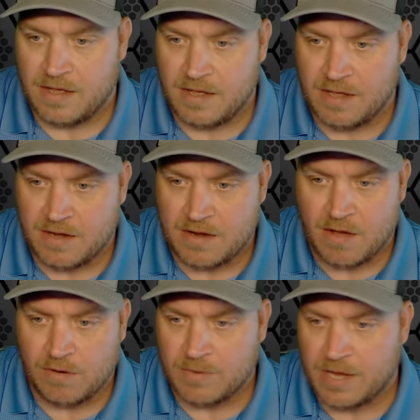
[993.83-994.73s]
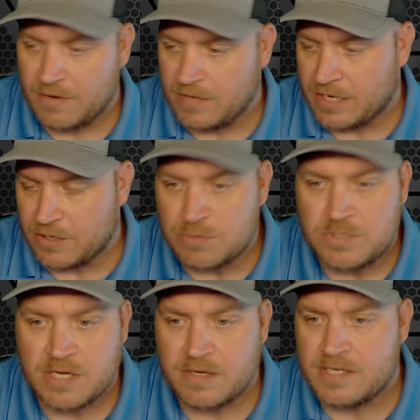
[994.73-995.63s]
an all around, like a
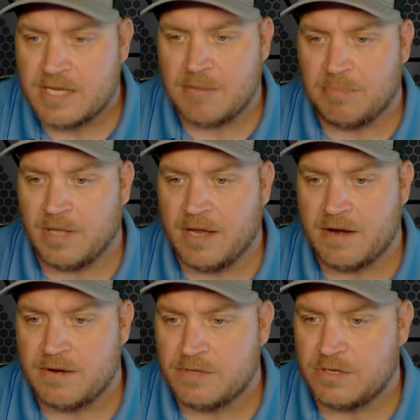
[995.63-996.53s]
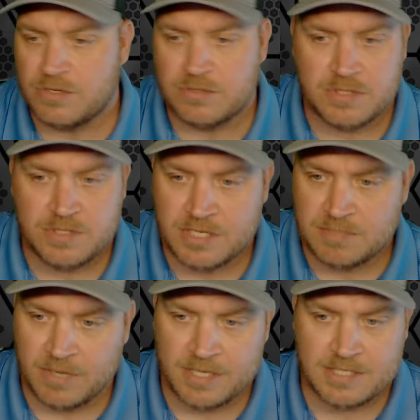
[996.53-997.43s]
utility type player. You used to just
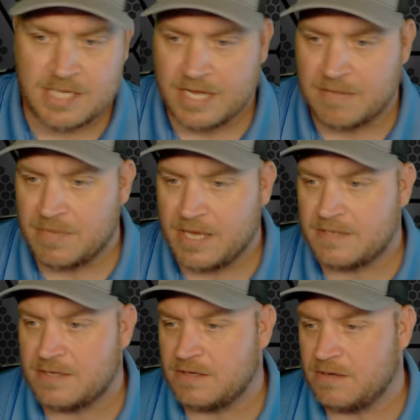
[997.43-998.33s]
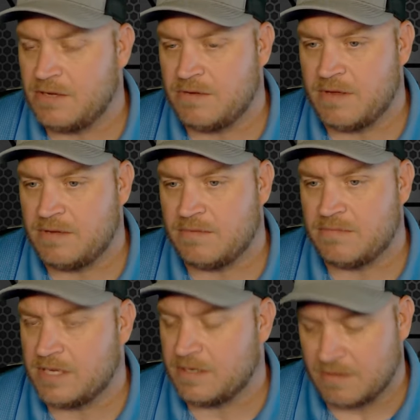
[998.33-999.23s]
play second base and you
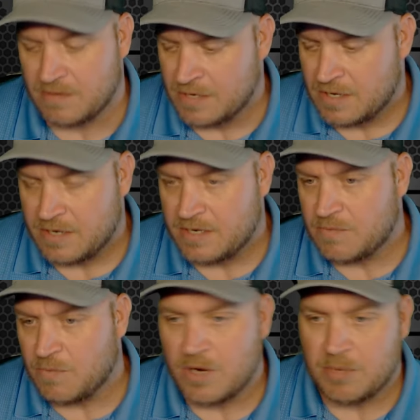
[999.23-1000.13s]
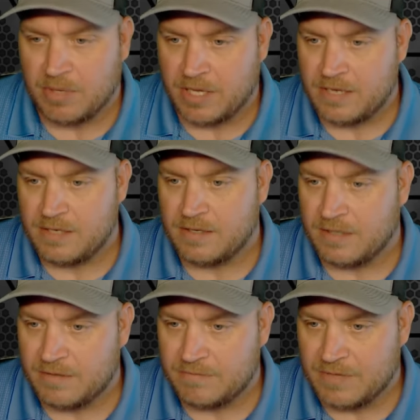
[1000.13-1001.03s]
didn't want to play
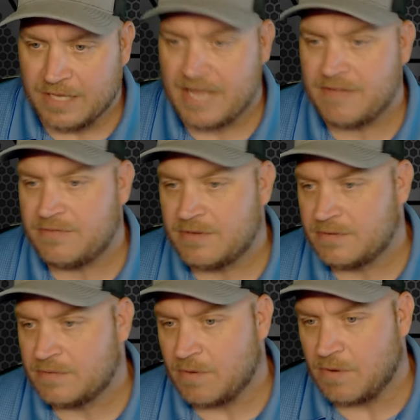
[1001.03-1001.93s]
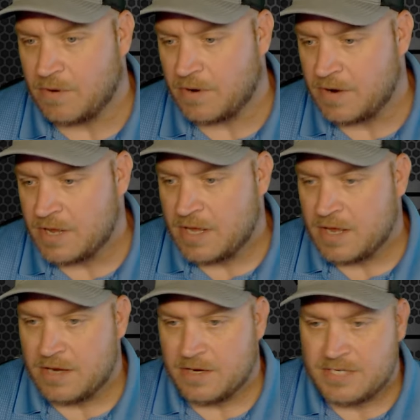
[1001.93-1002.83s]
left, or
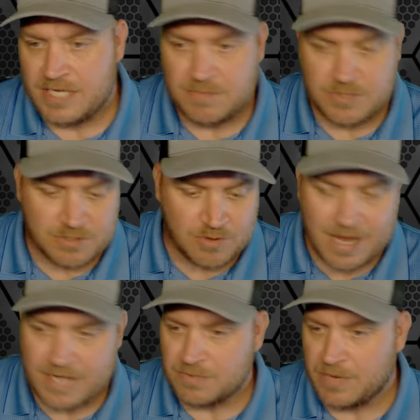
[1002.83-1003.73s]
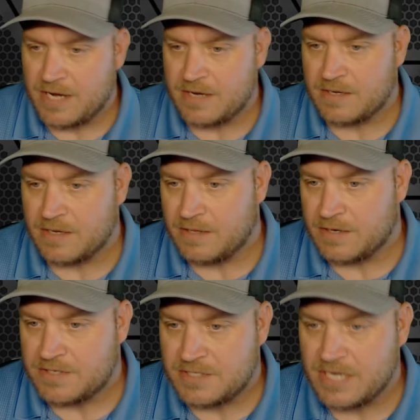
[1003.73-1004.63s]
your team just graduated their
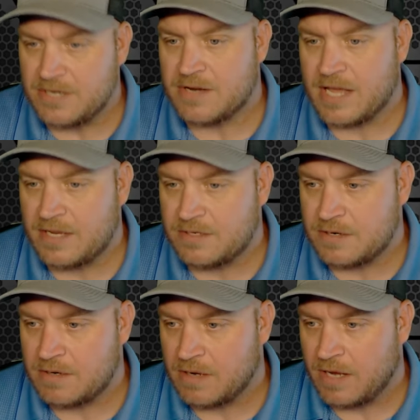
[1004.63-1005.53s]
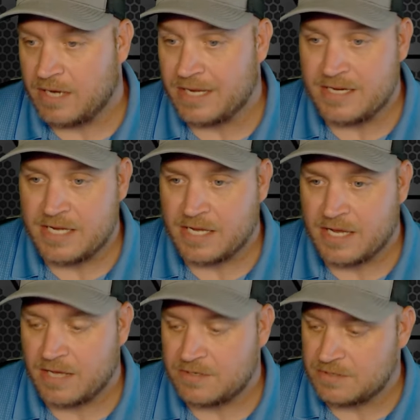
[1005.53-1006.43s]
senior catcher and they need a
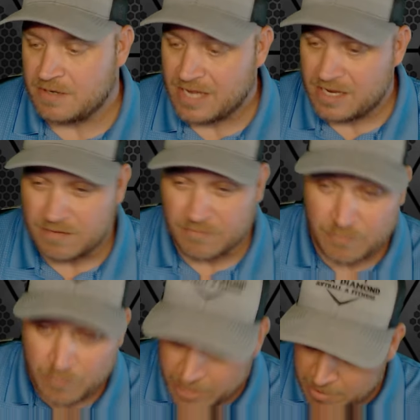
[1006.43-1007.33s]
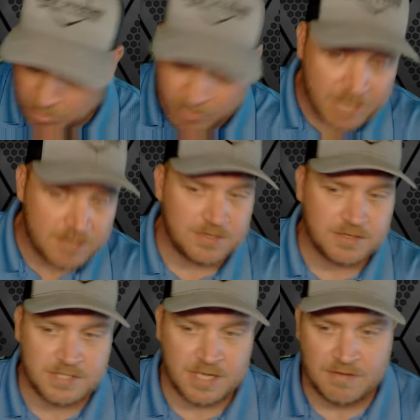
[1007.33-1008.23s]
catcher. So now you've rebranded
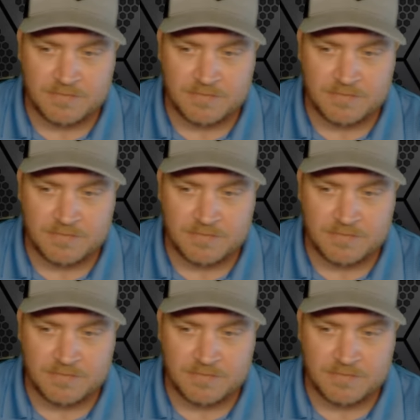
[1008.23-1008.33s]
yourself